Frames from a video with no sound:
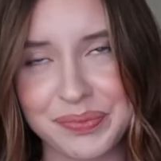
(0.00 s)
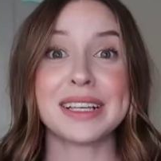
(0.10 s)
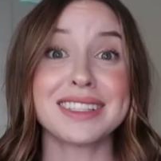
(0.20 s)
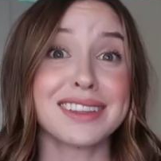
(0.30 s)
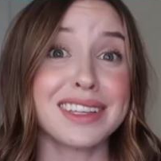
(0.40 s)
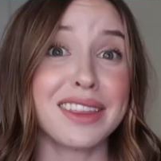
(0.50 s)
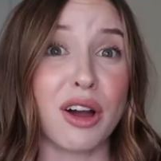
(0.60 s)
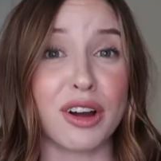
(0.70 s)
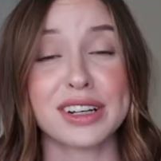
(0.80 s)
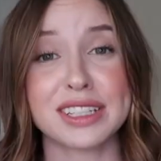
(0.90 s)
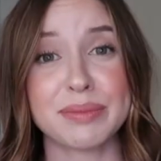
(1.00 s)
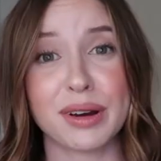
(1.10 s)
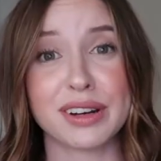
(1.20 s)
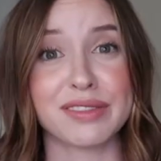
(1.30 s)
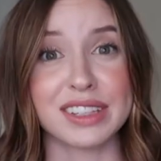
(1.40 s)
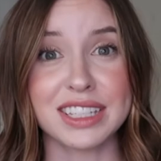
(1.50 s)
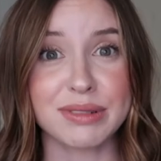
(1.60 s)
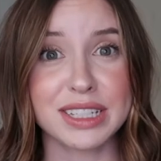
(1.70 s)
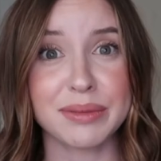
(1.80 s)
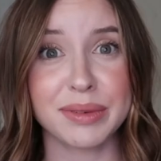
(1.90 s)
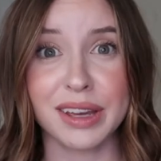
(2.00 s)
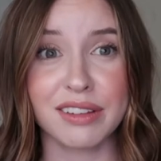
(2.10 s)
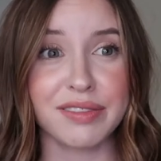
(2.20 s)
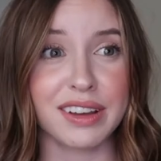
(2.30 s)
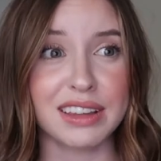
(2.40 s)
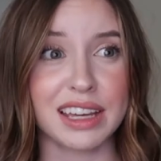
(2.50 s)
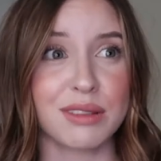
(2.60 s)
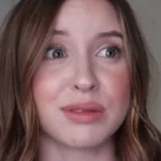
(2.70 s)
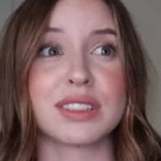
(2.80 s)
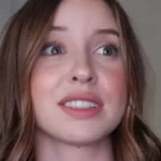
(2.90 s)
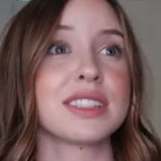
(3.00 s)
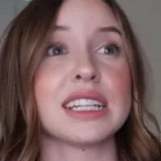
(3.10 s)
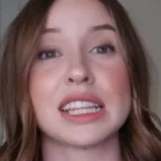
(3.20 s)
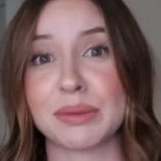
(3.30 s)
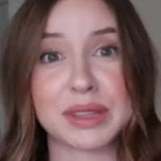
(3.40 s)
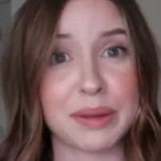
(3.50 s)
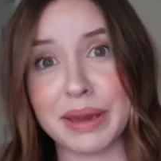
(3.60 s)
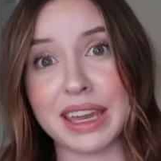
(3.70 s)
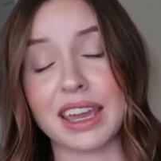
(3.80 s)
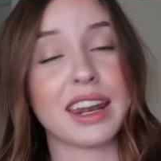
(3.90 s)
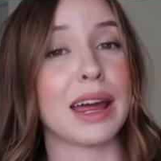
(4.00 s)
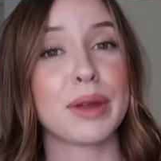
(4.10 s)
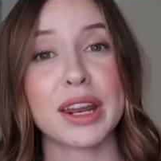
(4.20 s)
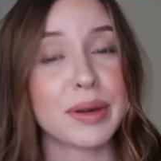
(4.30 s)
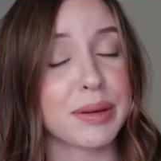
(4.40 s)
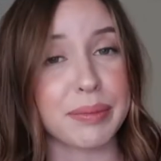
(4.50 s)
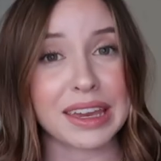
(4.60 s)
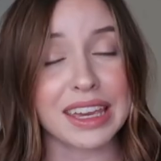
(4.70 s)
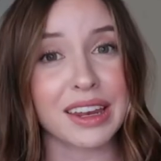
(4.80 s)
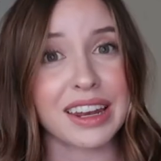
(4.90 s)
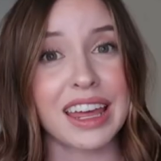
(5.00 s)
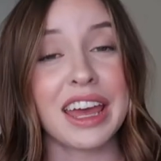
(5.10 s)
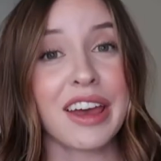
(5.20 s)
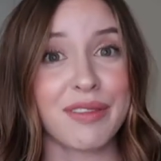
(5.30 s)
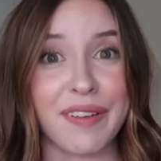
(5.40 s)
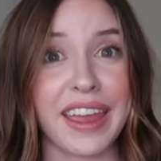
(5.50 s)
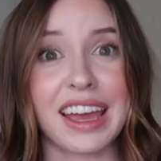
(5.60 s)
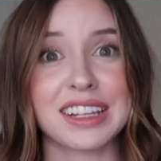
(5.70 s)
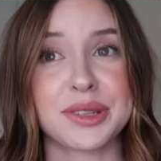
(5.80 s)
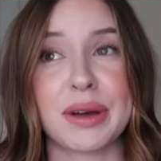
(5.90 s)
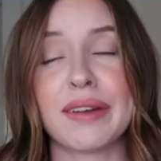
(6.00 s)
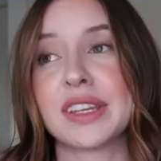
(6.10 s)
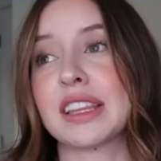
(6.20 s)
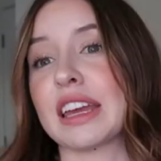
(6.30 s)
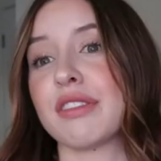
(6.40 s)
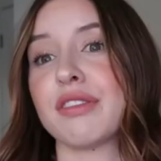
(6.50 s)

Basically, the hardest part of this recipe, I felt like, was dealing with the bacon. I'm not a big bacon fan, so having to like